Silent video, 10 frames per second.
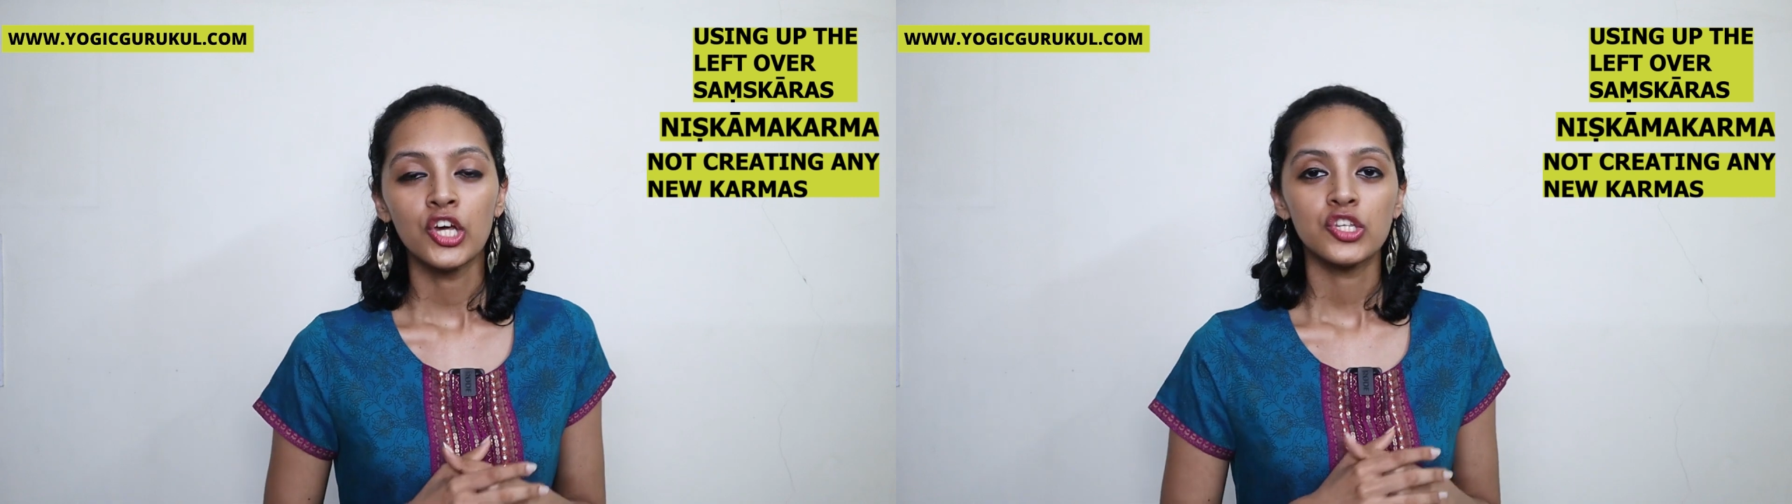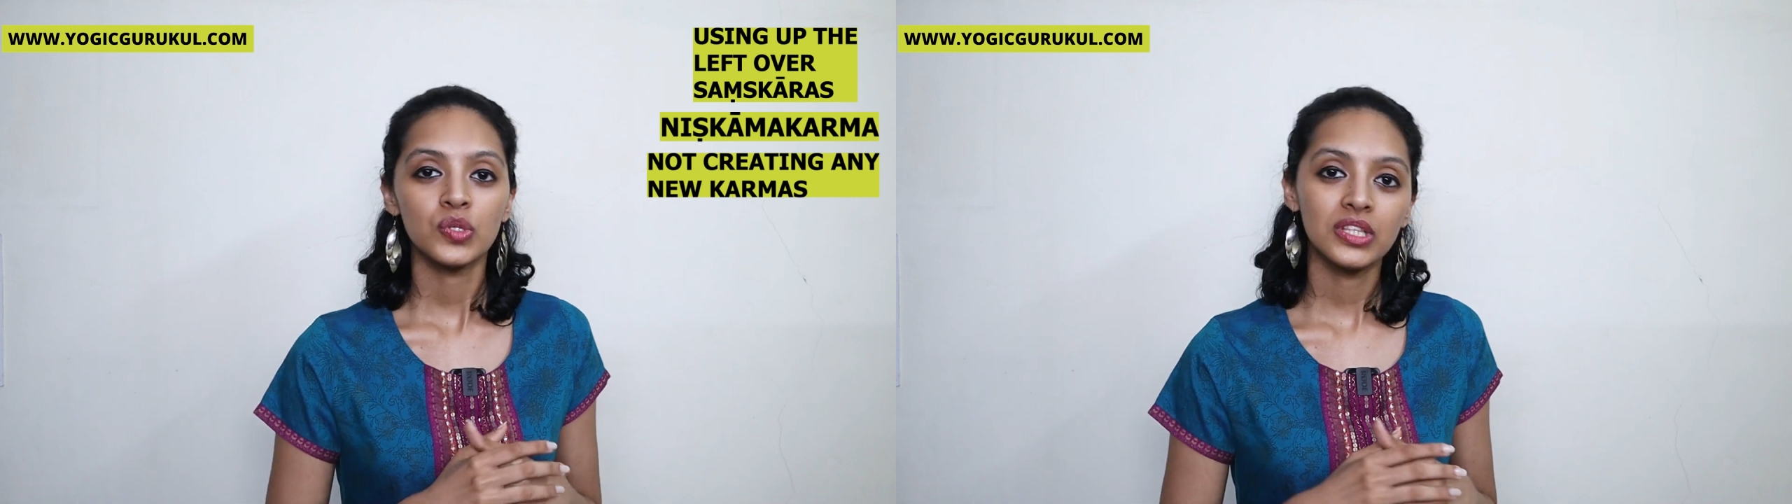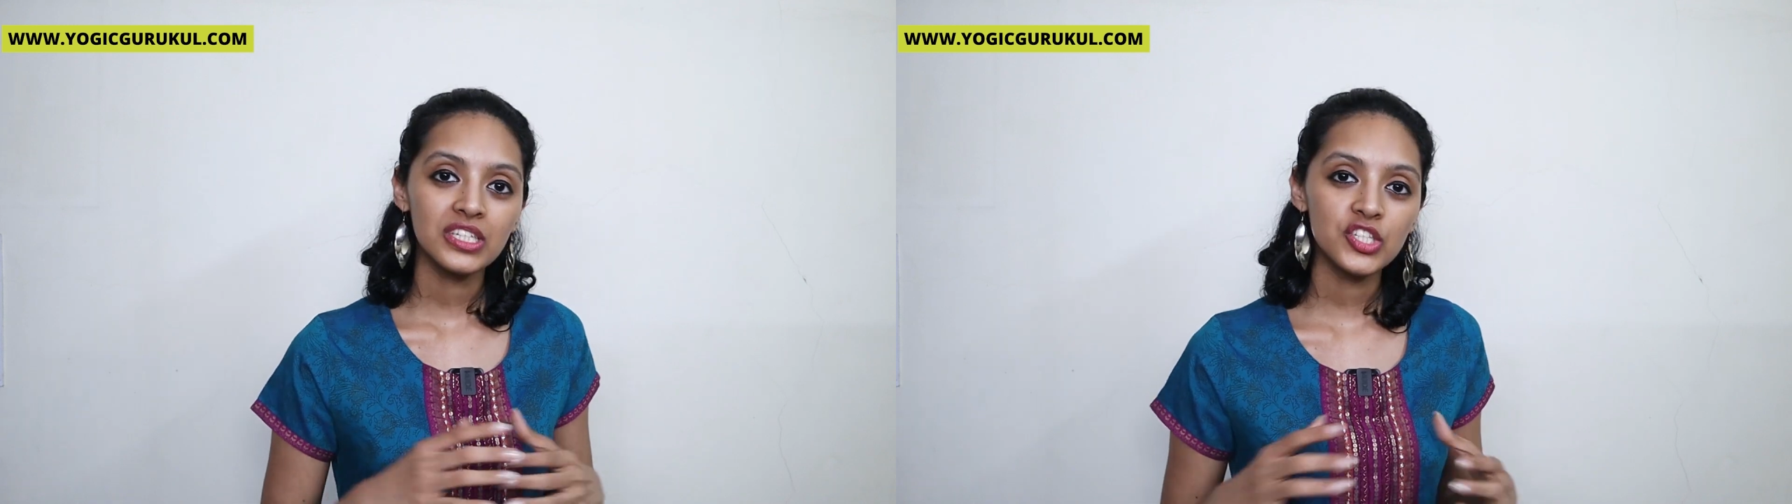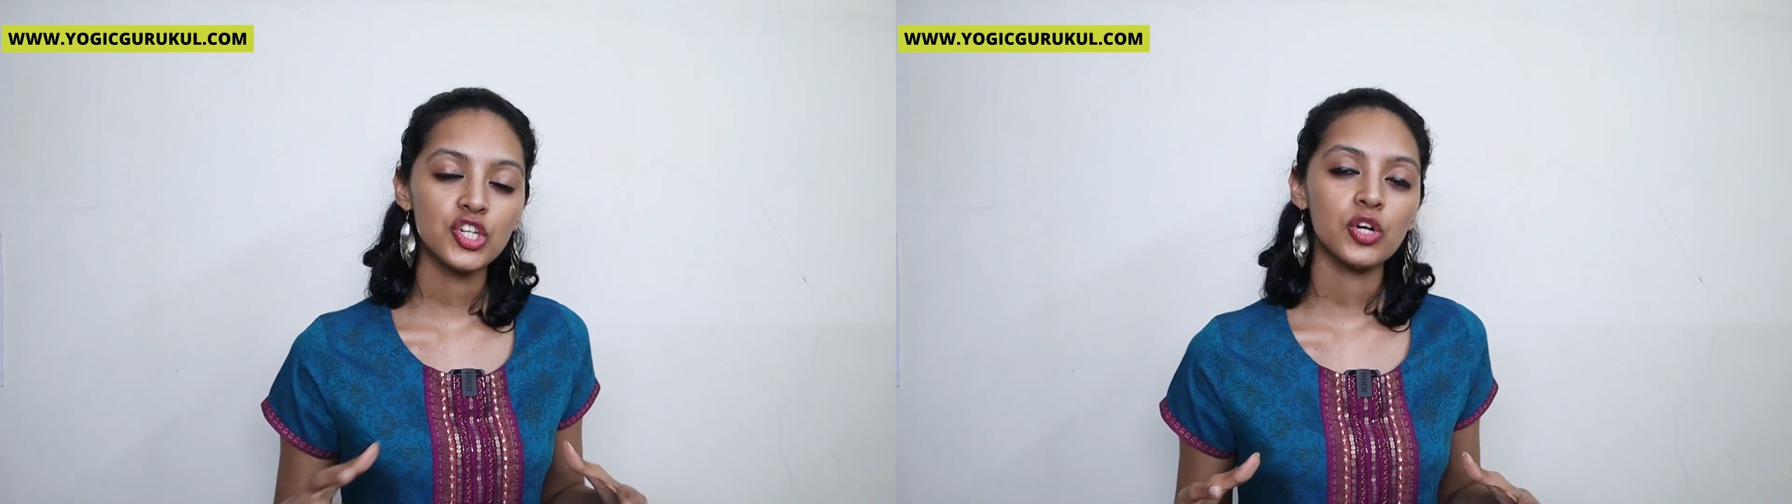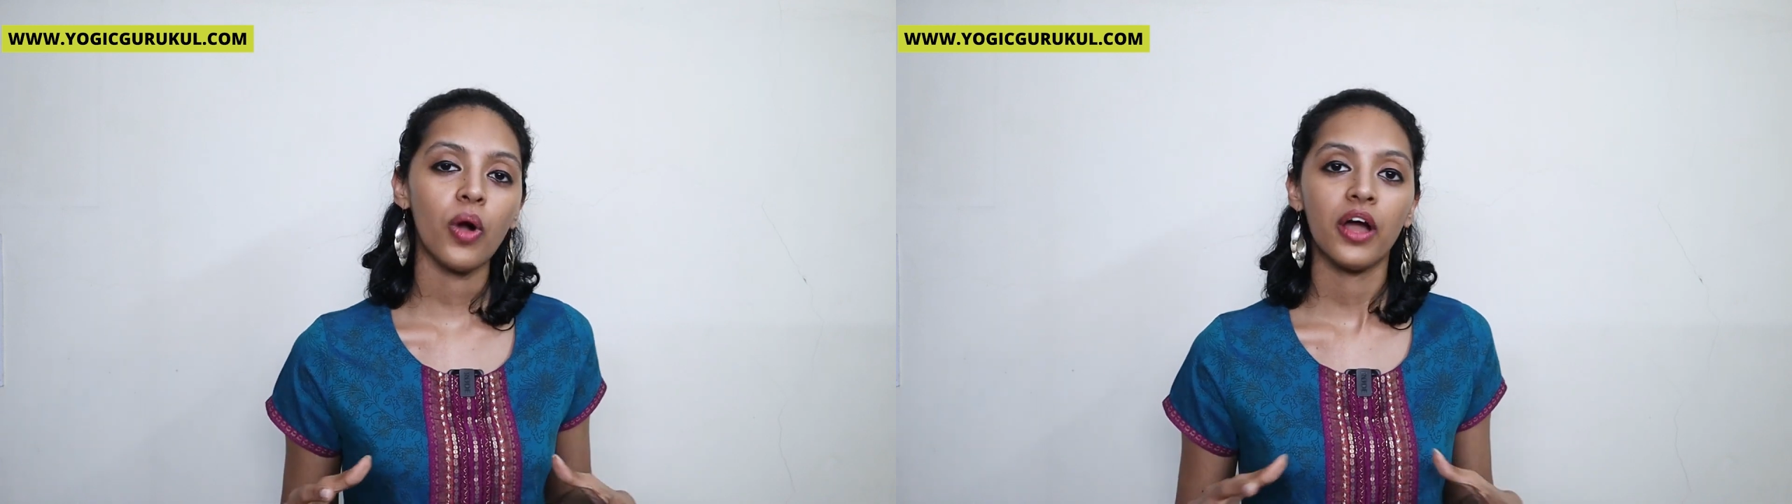So
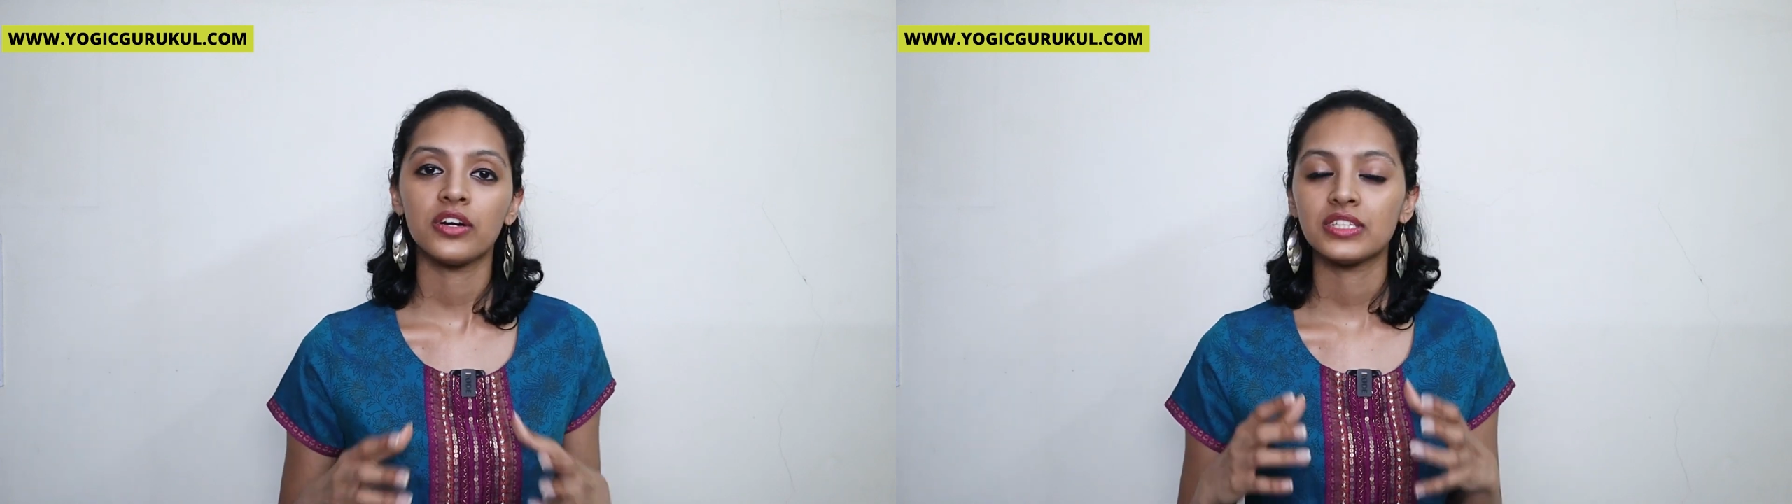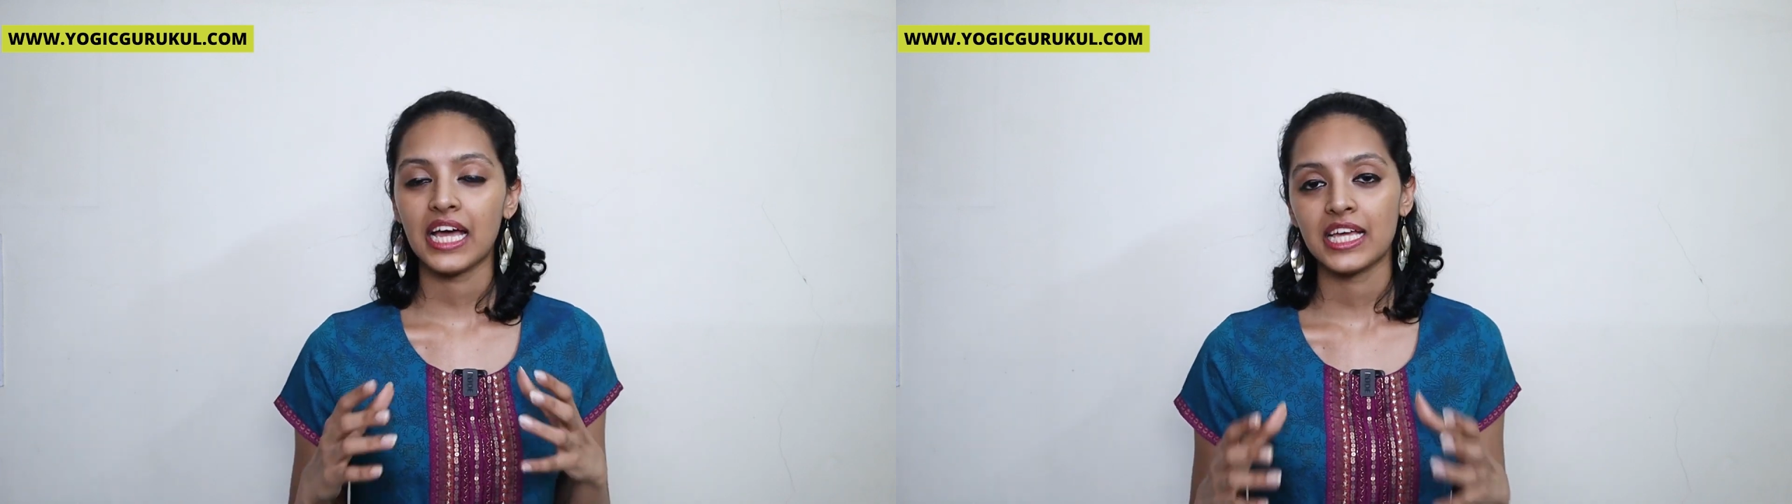this requires,